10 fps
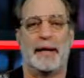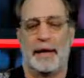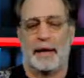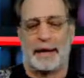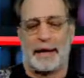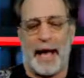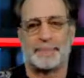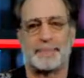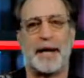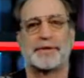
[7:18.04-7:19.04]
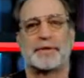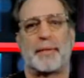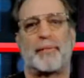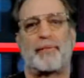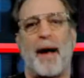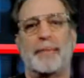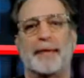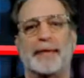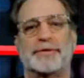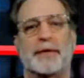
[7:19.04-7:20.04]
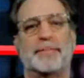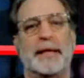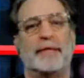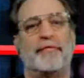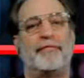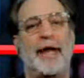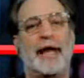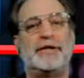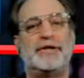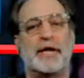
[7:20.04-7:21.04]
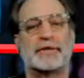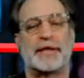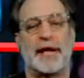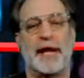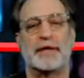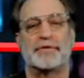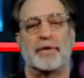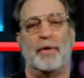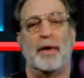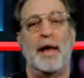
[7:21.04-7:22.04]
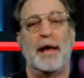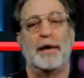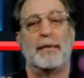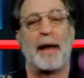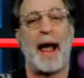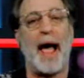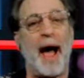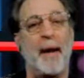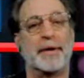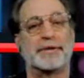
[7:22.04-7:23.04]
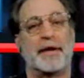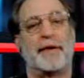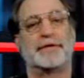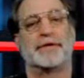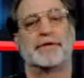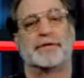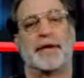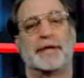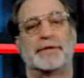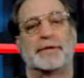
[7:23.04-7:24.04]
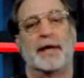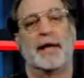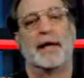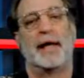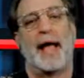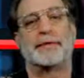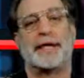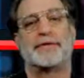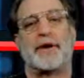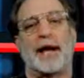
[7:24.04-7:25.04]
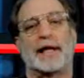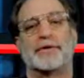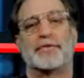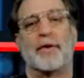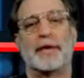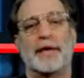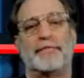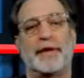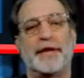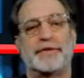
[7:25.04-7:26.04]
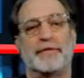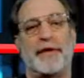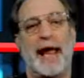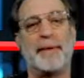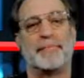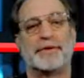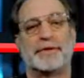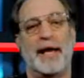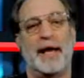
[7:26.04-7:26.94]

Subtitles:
Gas prices are probably something the Fed just can't control, no matter how much they raise interest rates. As they try to control the inflation of 8%,